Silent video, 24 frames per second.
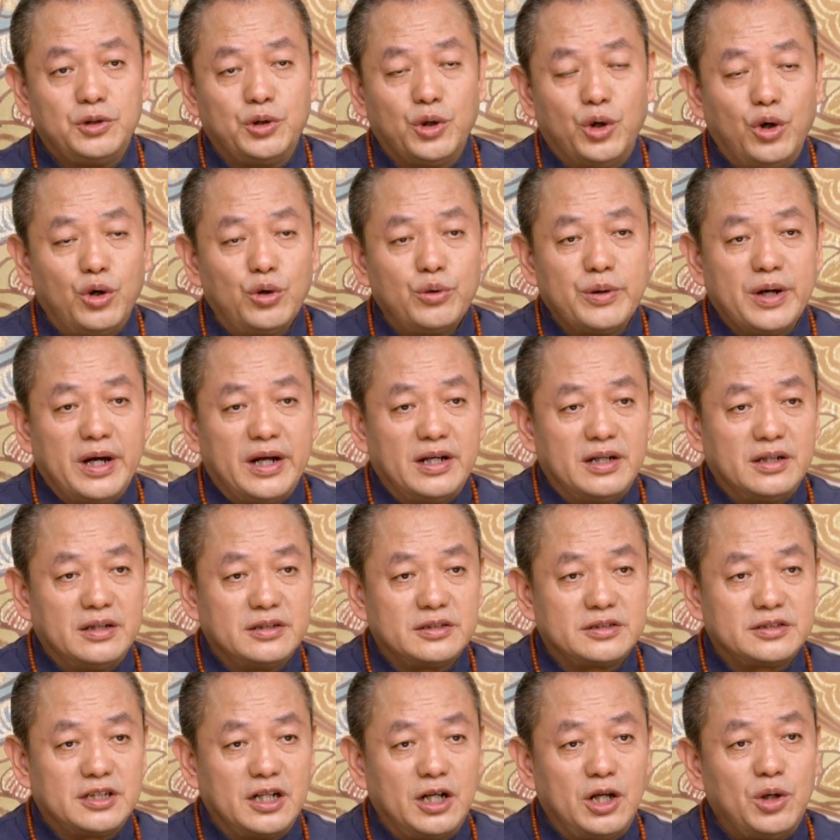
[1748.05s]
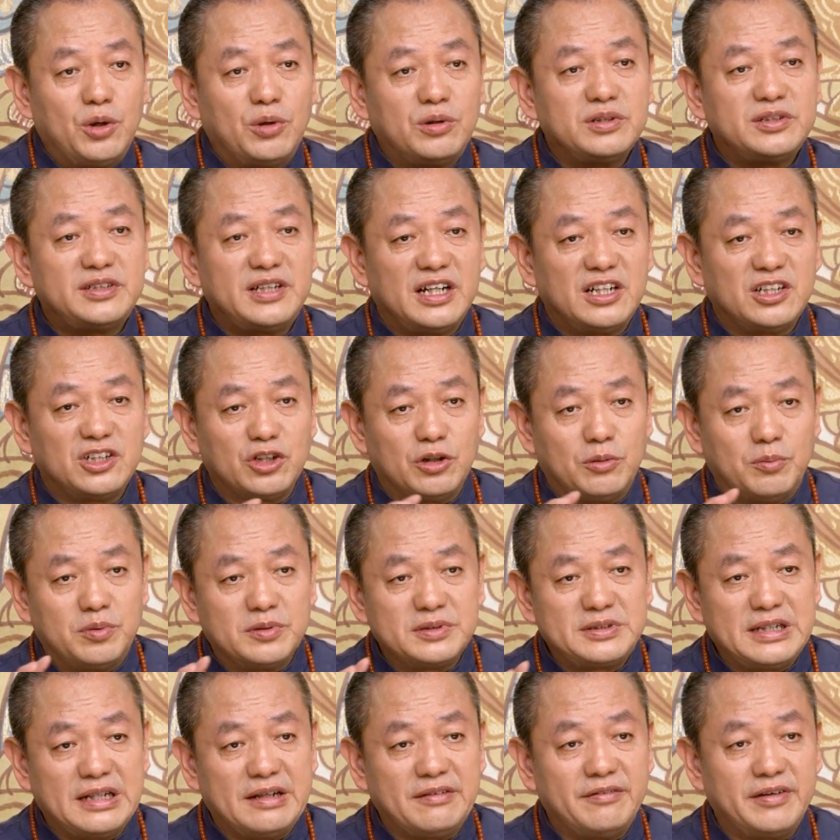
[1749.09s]
You can see the dragon's
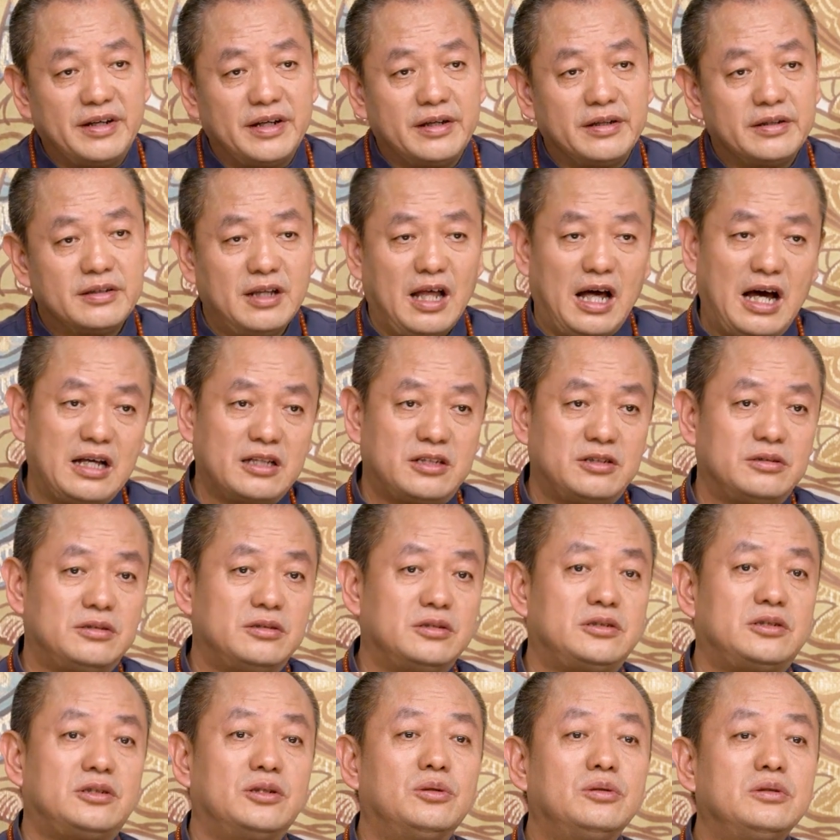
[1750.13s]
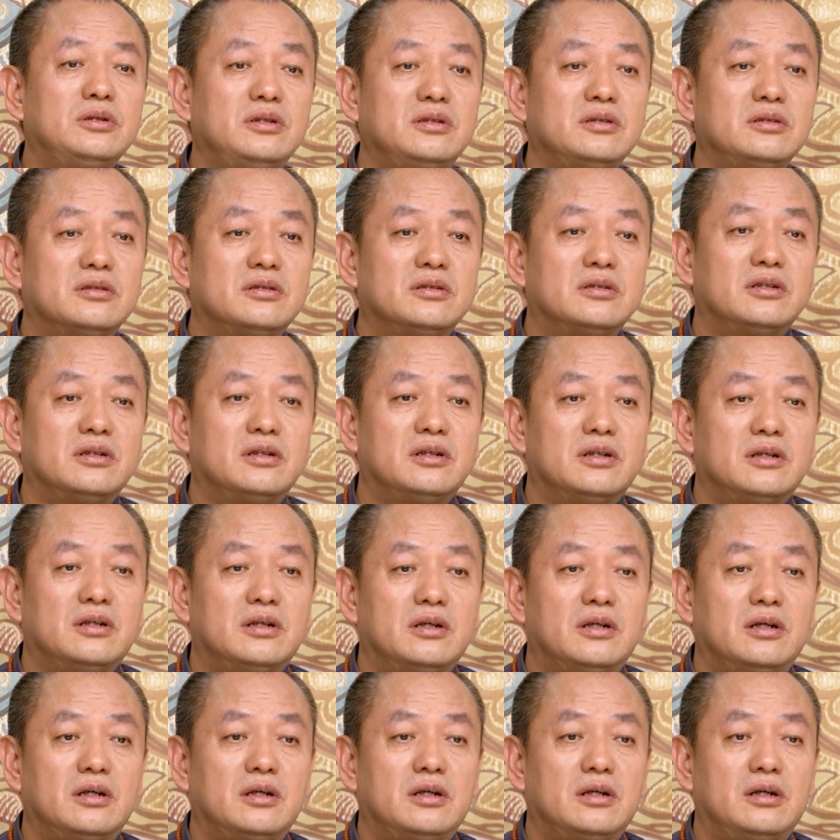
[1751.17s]
head but not the tail. That's the Book
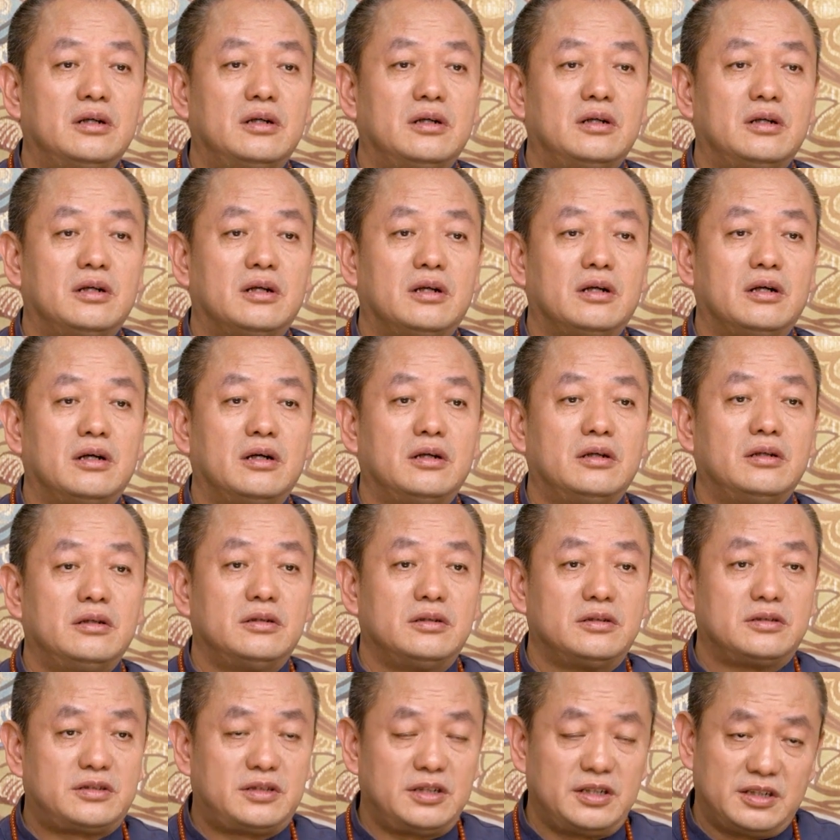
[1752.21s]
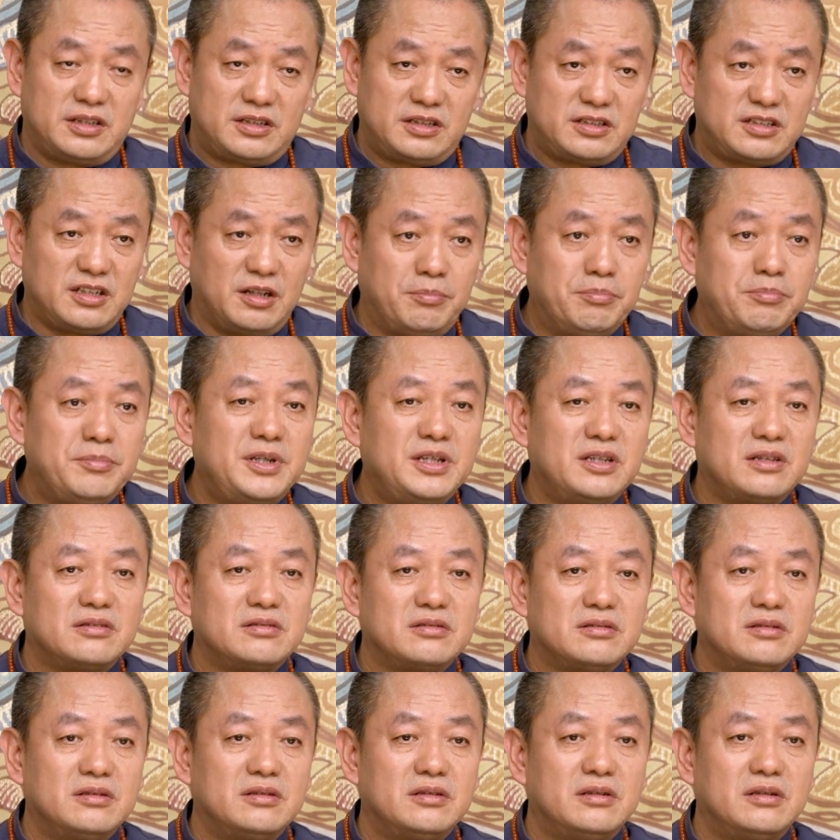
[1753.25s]
of Changes. This can
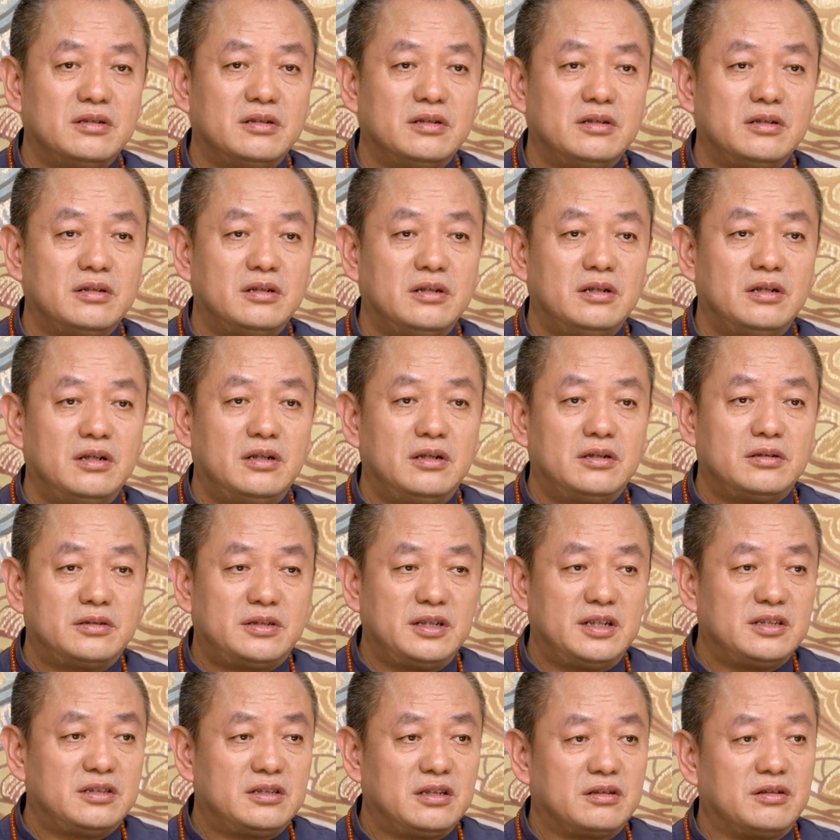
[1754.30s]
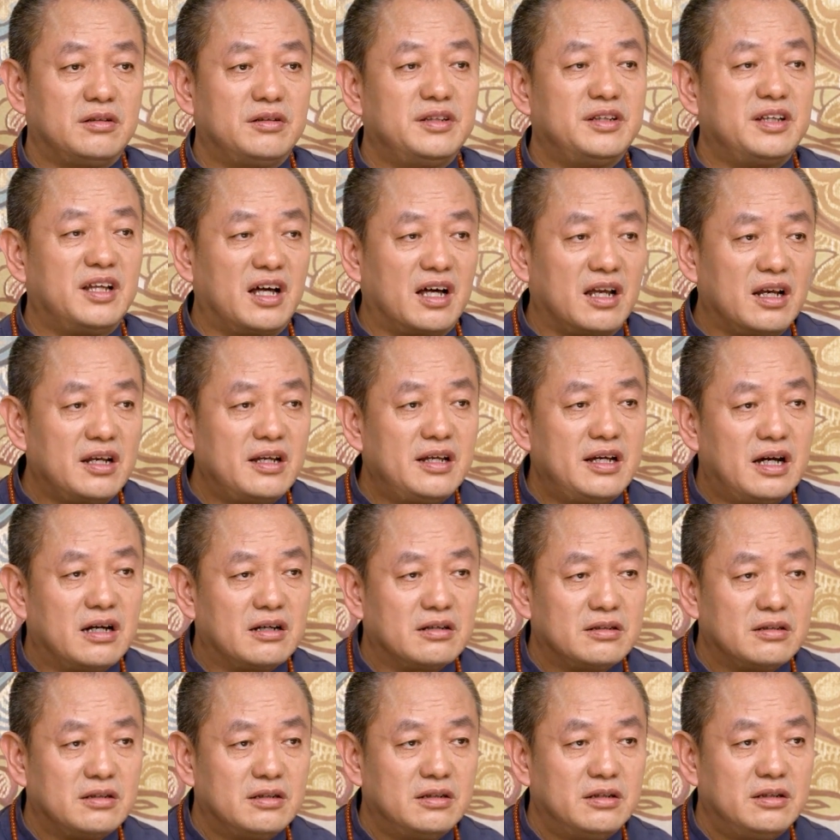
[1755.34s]
also be considered fate or
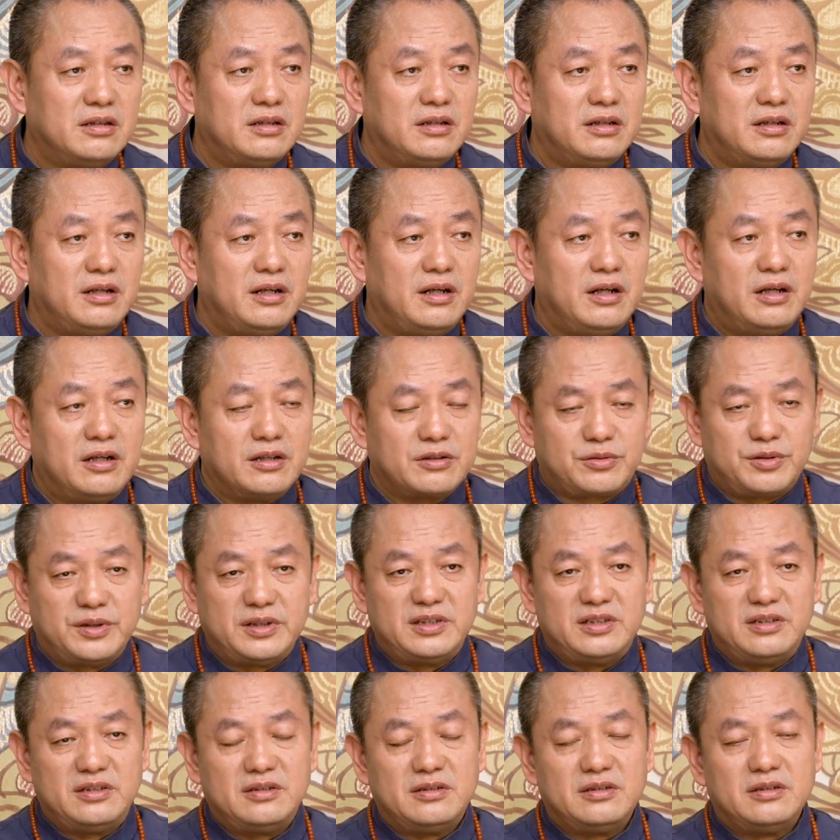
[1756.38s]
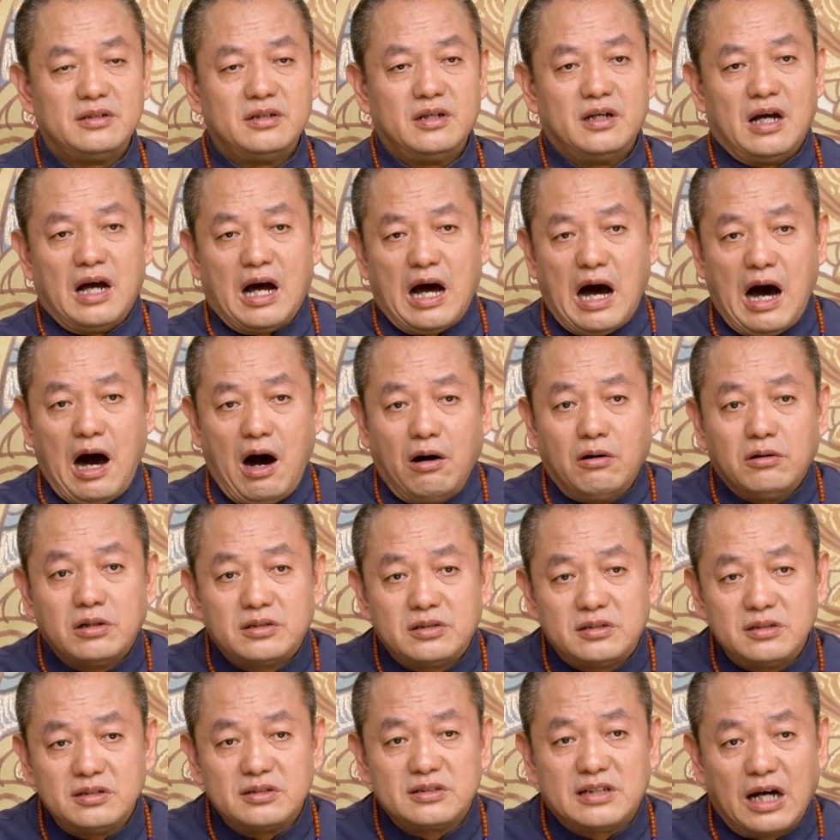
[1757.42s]
energy. So good things
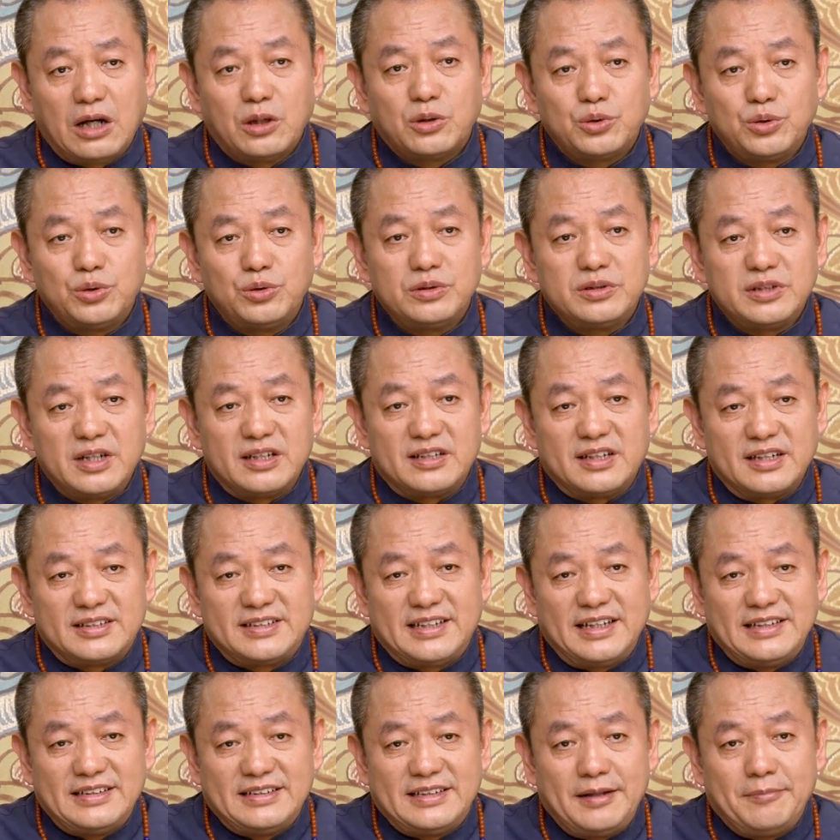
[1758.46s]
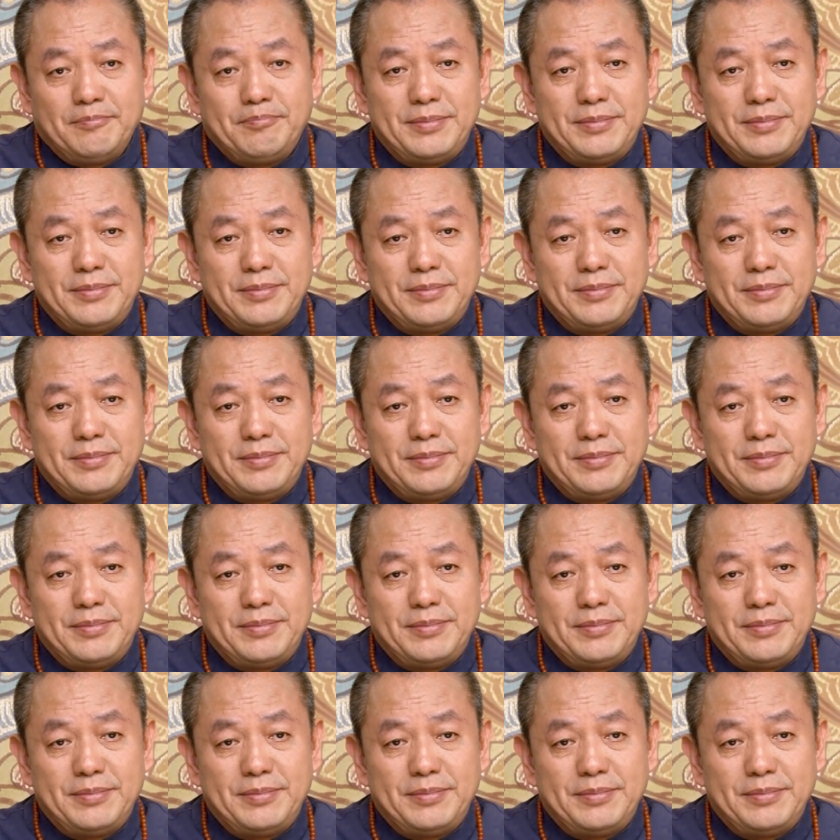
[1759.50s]
change day by day.